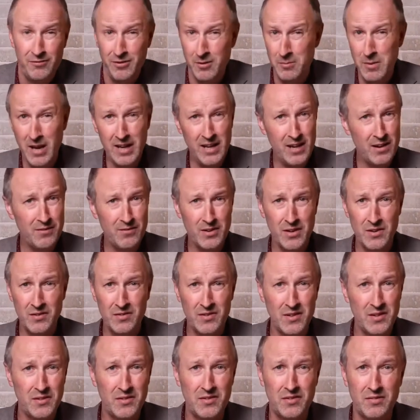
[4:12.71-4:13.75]
For many of
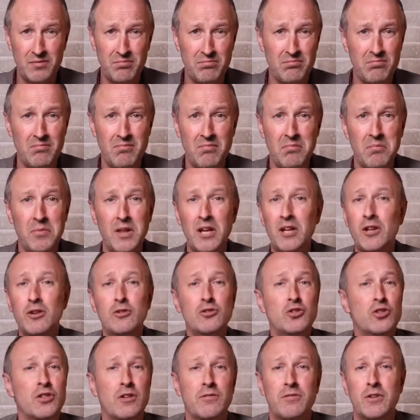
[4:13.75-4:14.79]
us, it's the
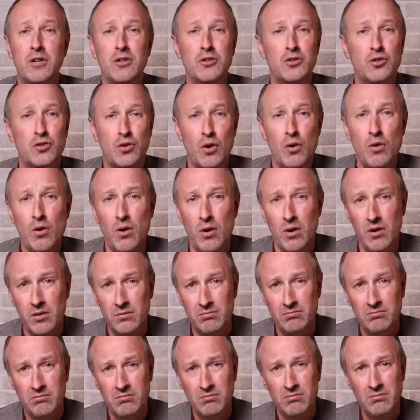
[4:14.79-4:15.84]
illusion of control.